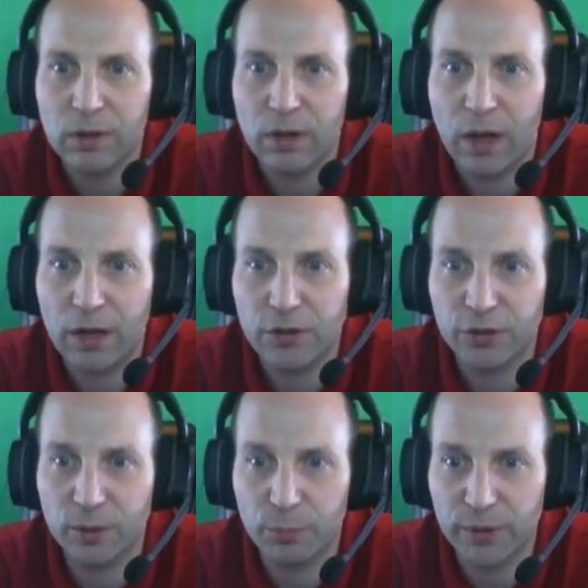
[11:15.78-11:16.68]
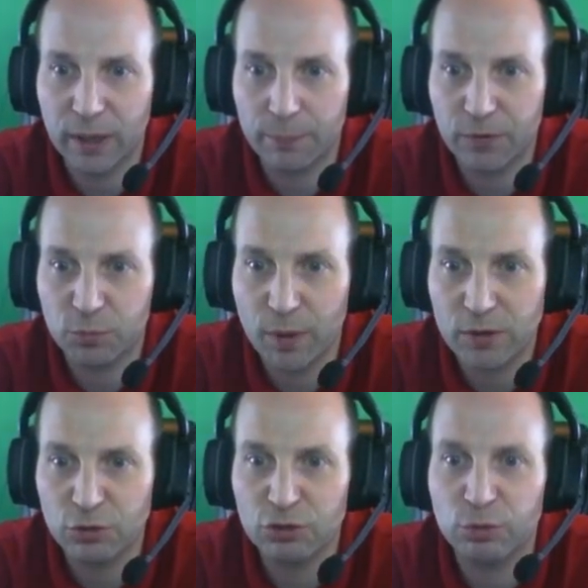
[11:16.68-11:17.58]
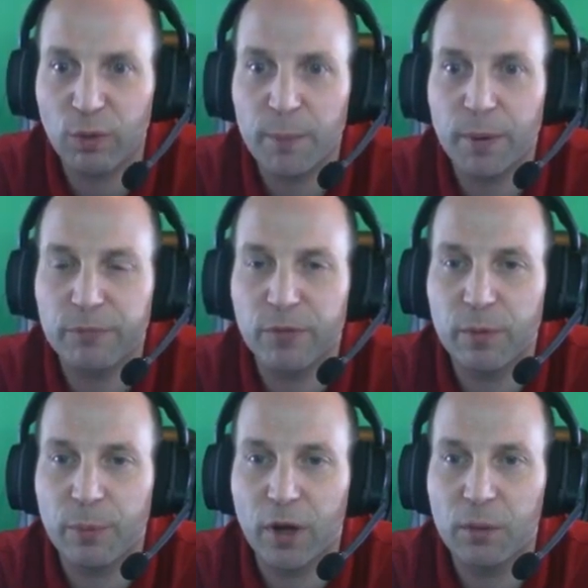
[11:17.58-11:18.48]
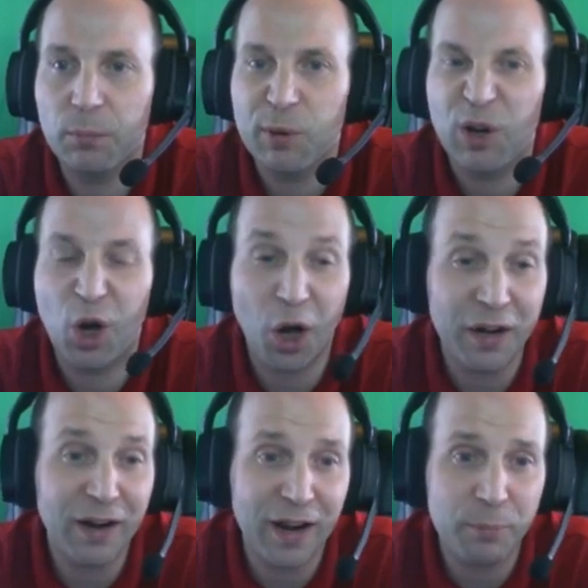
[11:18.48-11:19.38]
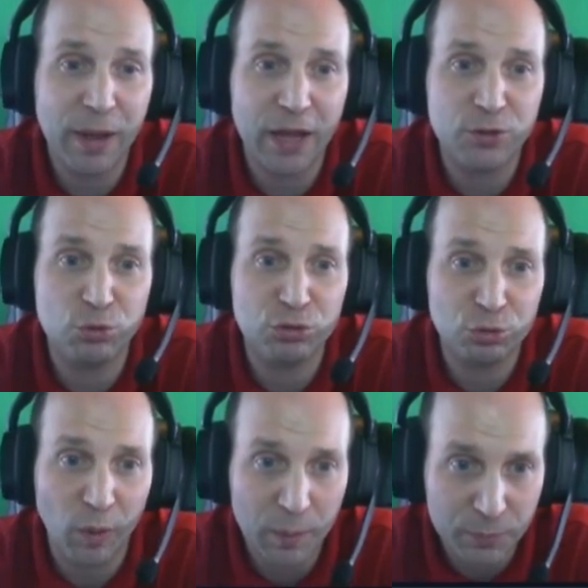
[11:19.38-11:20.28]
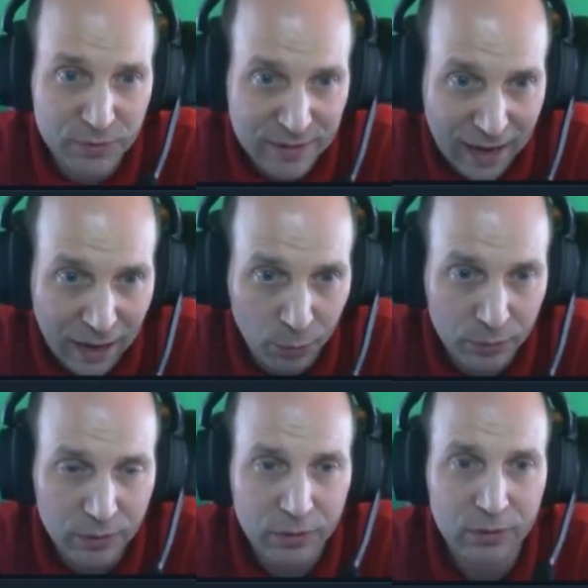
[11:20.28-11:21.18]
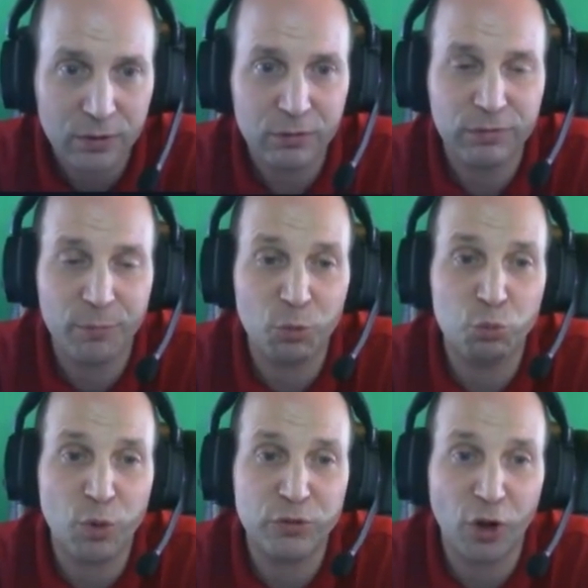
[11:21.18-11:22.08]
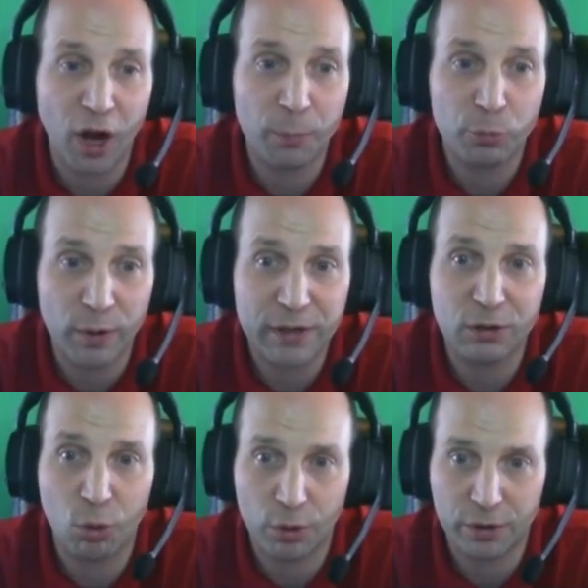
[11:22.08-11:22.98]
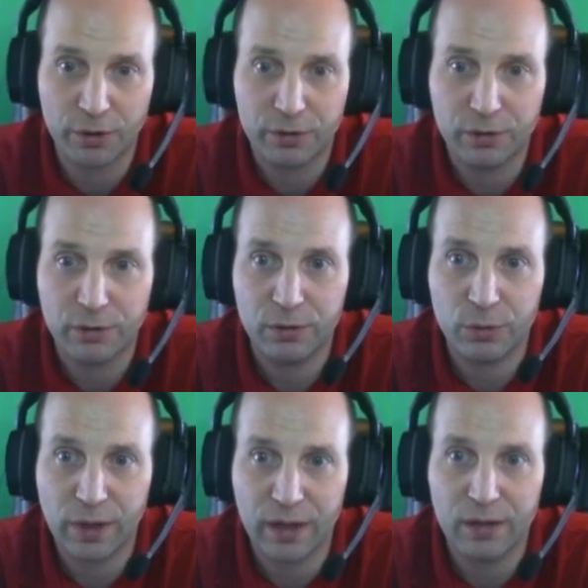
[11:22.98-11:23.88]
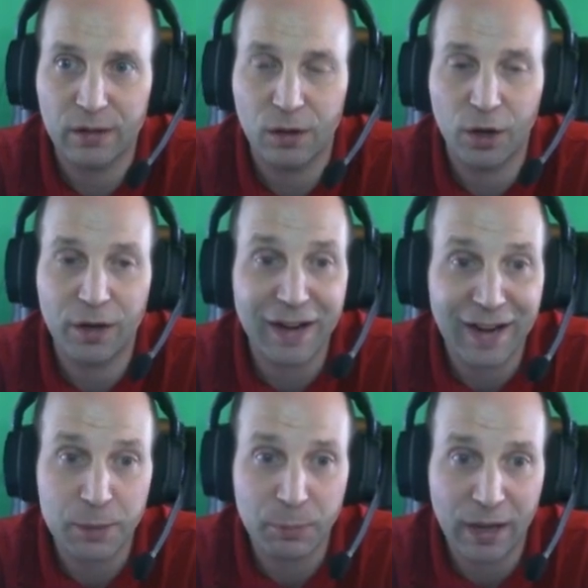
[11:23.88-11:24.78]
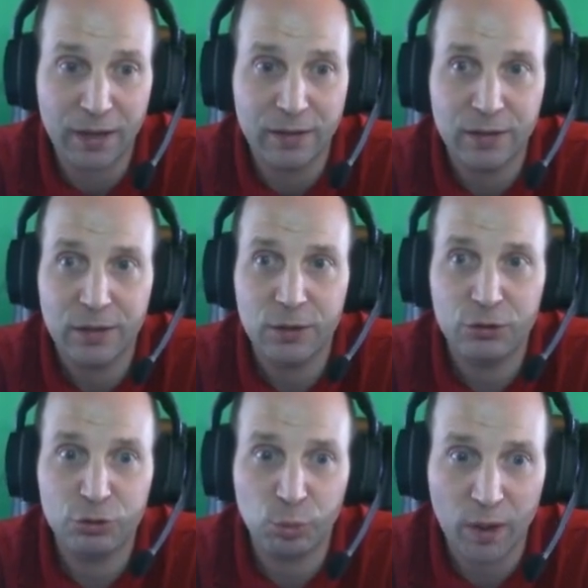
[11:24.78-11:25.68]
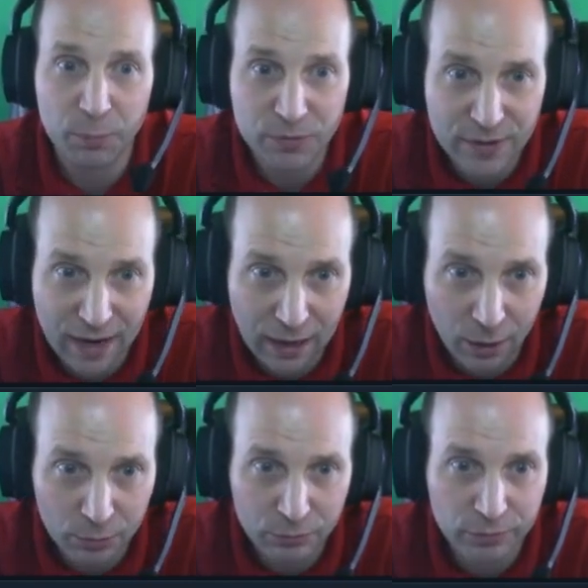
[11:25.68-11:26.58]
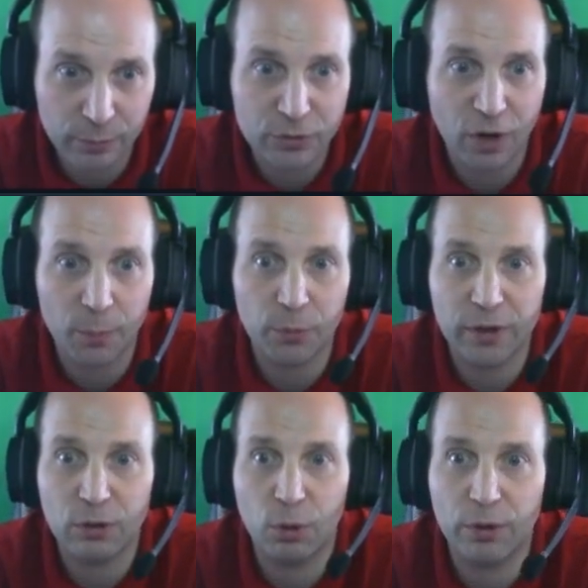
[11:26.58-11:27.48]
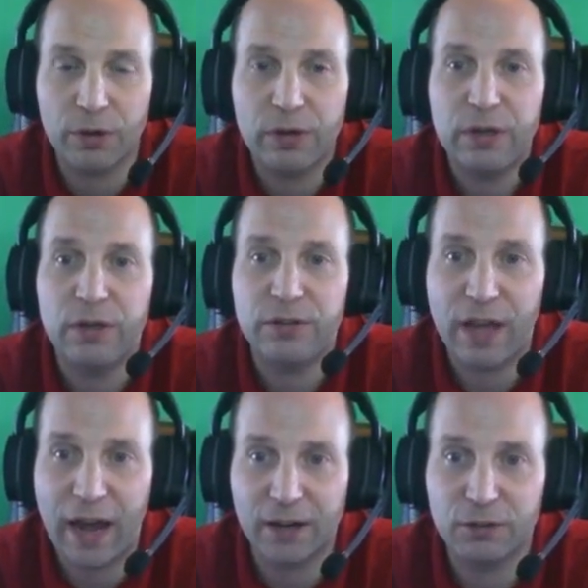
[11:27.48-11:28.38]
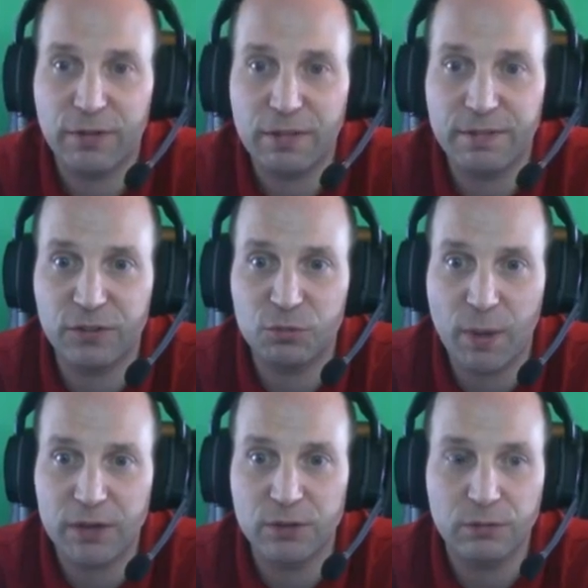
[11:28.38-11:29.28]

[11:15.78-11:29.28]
And you're gonna bring up this menu, swipe up from the bottom. On an iPad, you swipe down from the top right corner, okay? On an iPad, swipe down from the top right corner to activate this menu.